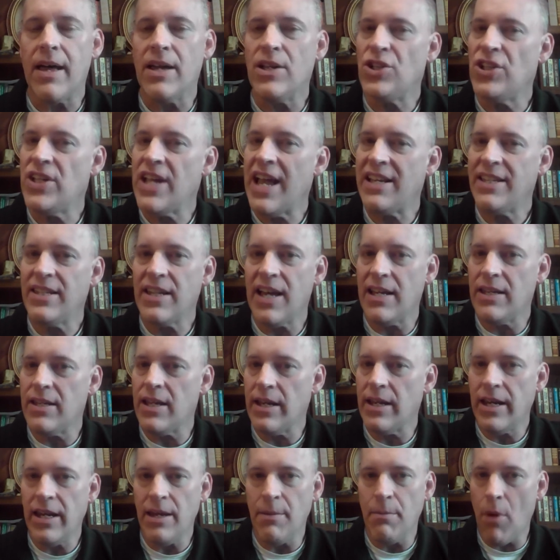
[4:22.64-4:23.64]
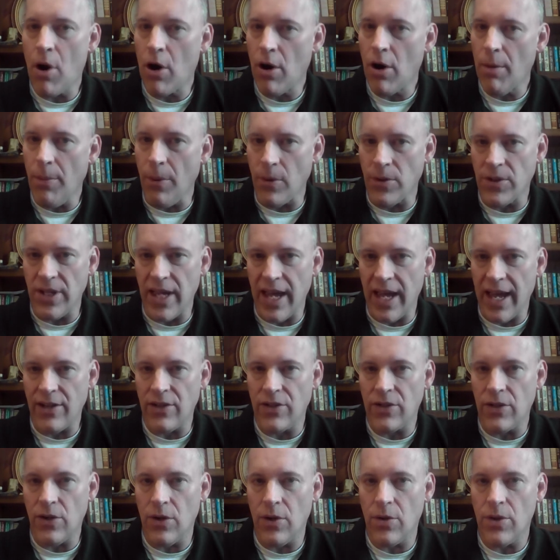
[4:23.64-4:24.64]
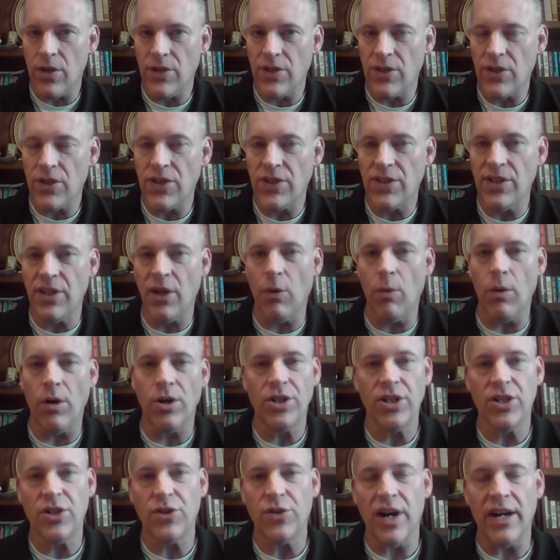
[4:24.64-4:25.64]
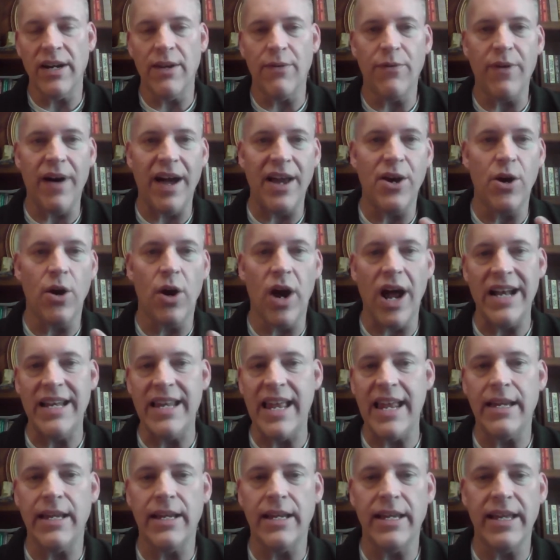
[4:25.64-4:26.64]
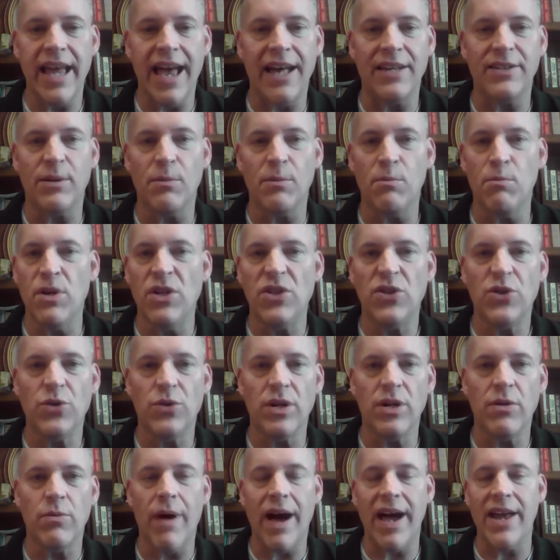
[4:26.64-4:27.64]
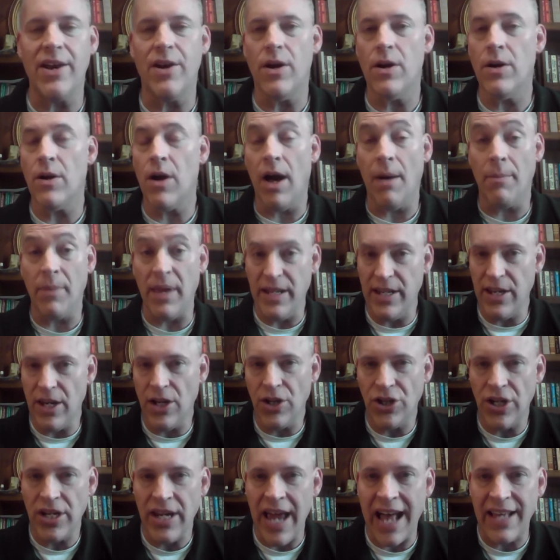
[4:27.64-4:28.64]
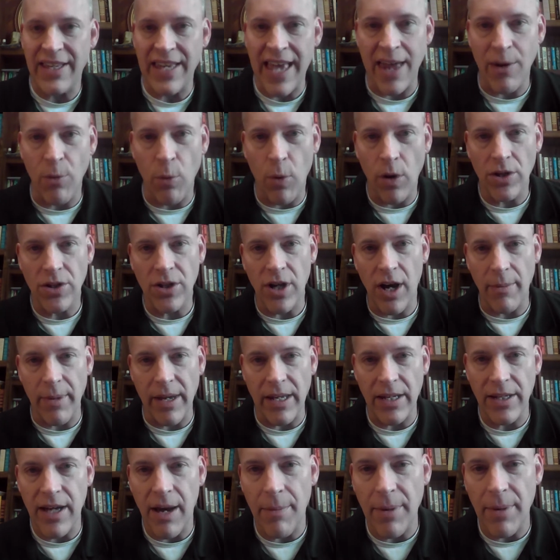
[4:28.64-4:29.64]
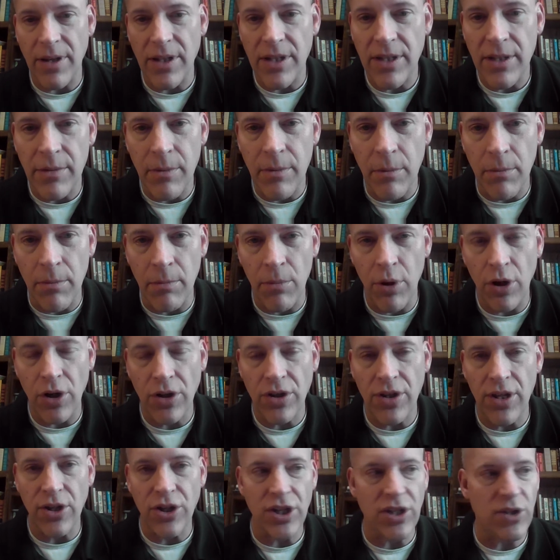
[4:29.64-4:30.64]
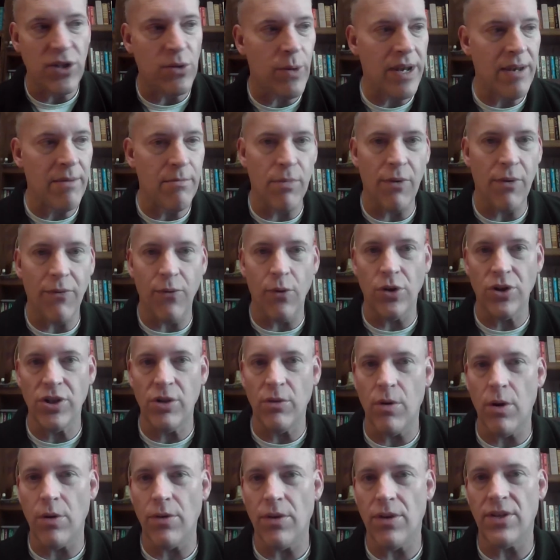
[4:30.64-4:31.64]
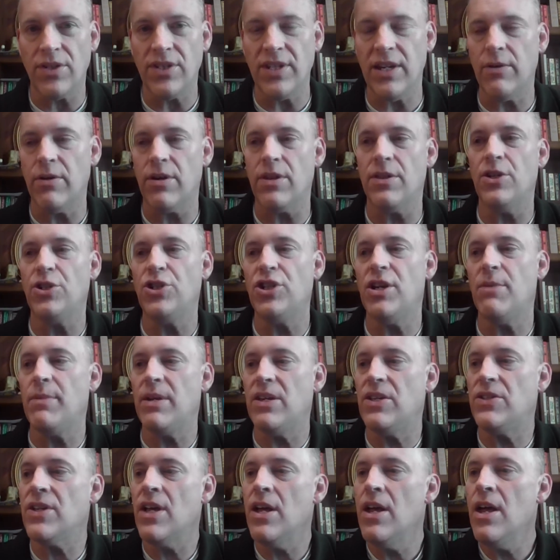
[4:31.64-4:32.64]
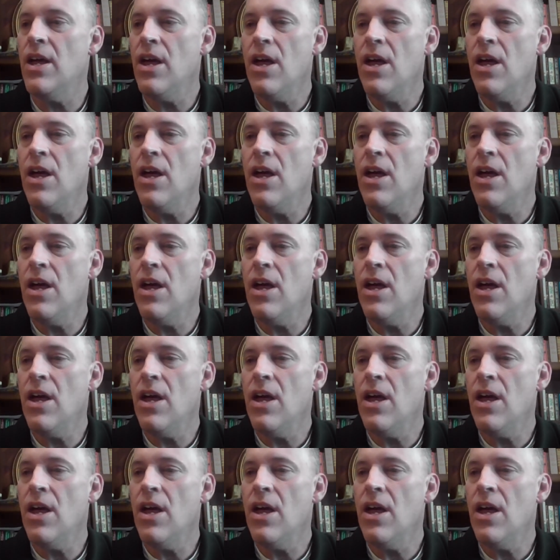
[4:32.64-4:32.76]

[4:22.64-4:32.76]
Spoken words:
She has not done any Marples yet, so this is still where she's trying to find her identity as a mystery writer. She has had one Tommy and Tuppence book that she's written before she wrote The Secret of the Chimneys.